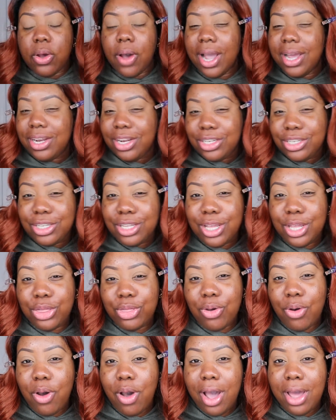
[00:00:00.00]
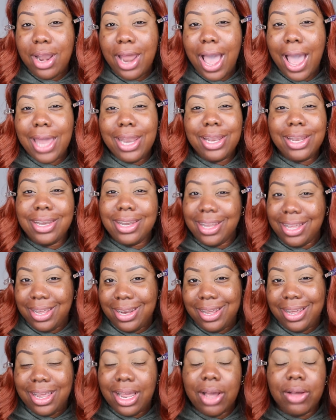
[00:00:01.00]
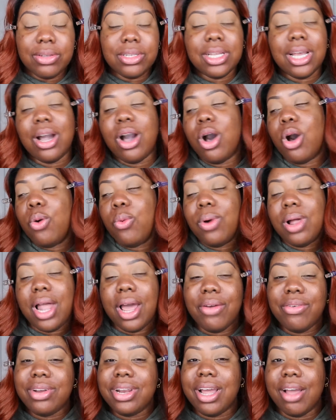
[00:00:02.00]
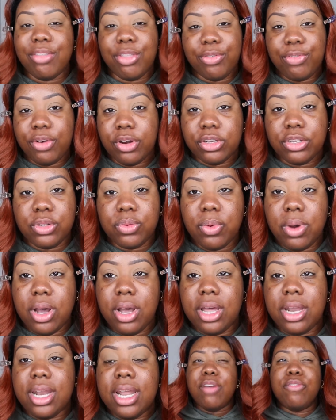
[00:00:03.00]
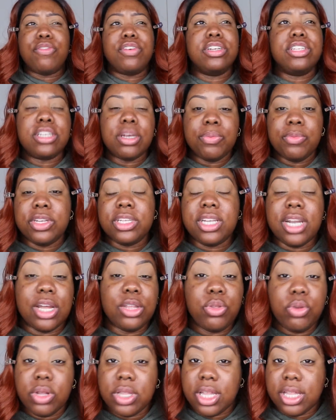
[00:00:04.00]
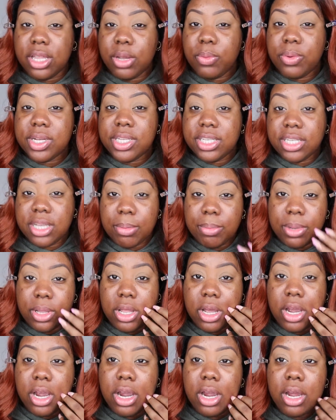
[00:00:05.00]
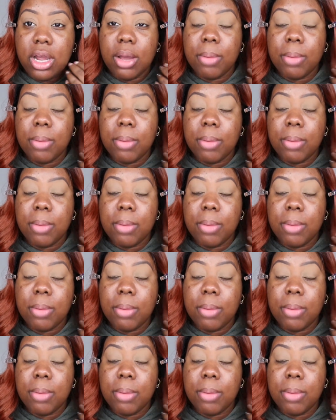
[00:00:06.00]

I initially thought I didn't need it. I was like, oh well, I already have the first one, and for some reason I thought that they were similar,